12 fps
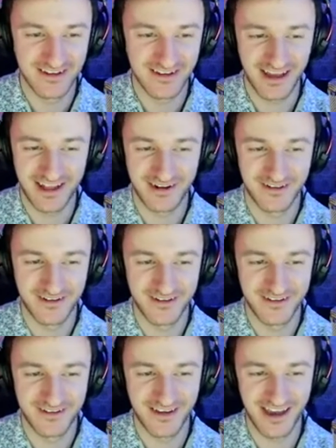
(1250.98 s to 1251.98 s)

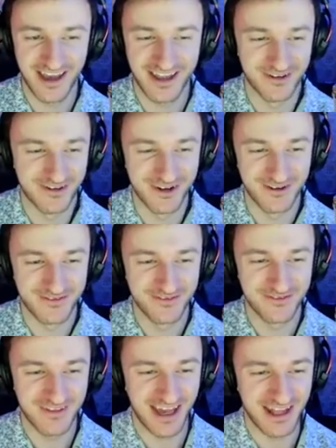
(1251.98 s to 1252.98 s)
I don't know.
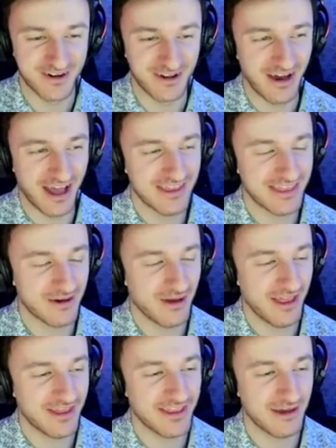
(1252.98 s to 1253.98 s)
I think
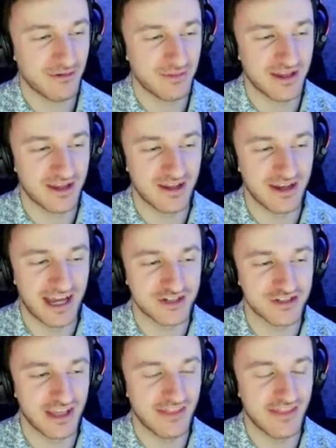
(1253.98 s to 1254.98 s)
that would be good
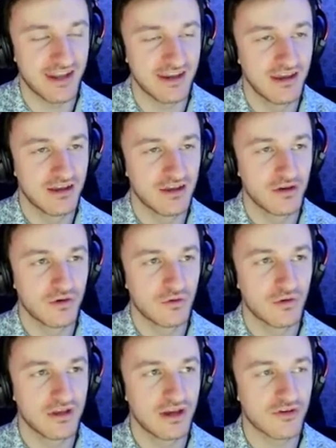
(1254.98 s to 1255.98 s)
actually. And then
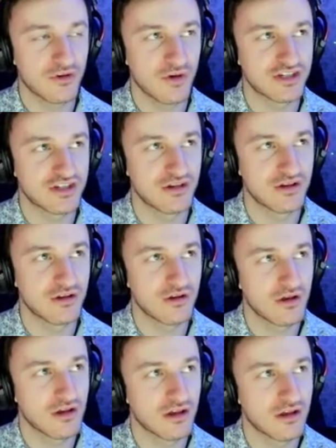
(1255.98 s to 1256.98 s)
here's a question:
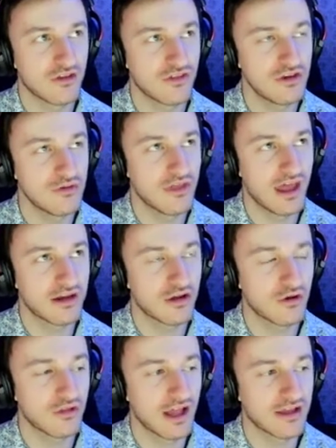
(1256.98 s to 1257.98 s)
could you then
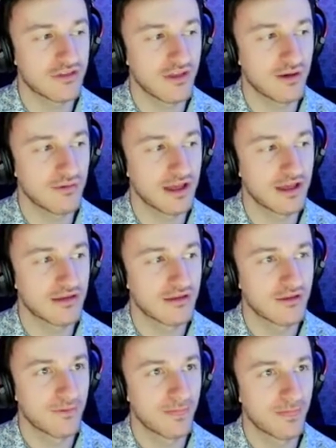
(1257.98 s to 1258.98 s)
go to like
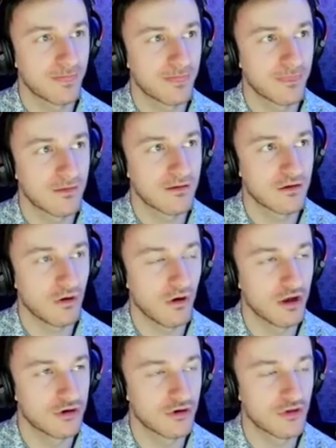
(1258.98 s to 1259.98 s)
go
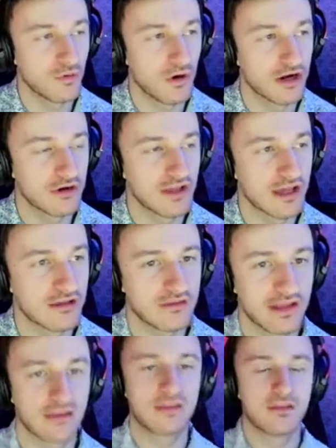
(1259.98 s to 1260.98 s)
under the water and like
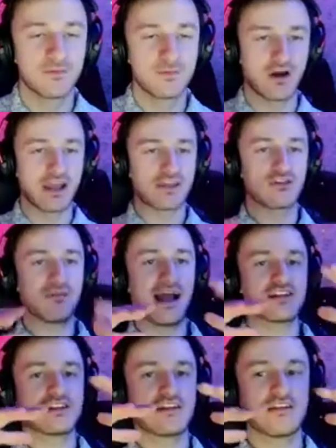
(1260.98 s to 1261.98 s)
okay? So
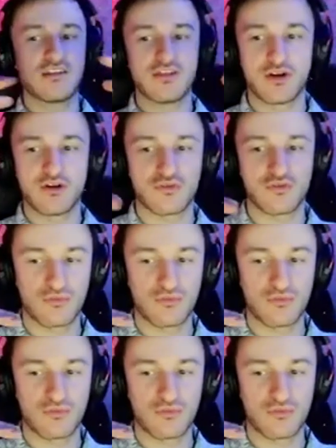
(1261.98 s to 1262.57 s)
imagine there's